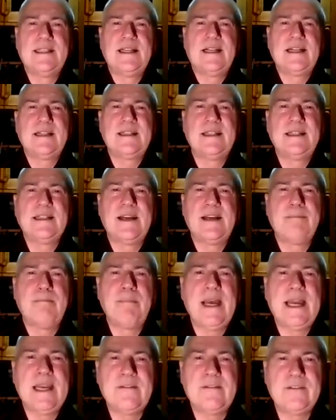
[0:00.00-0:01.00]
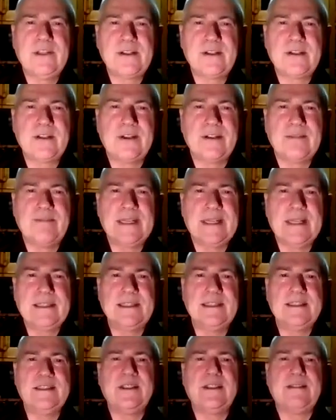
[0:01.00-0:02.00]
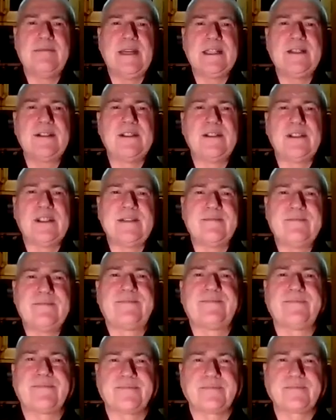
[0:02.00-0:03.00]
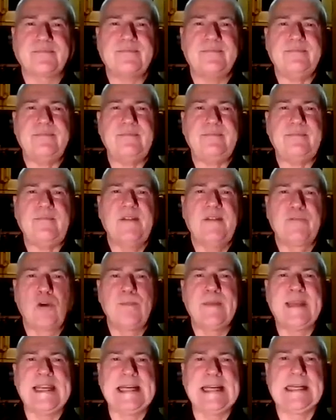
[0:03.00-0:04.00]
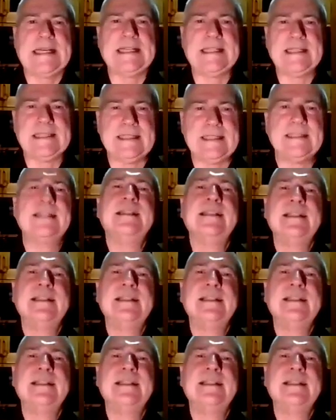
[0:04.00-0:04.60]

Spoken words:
I think I may have just got a message in Messenger from England.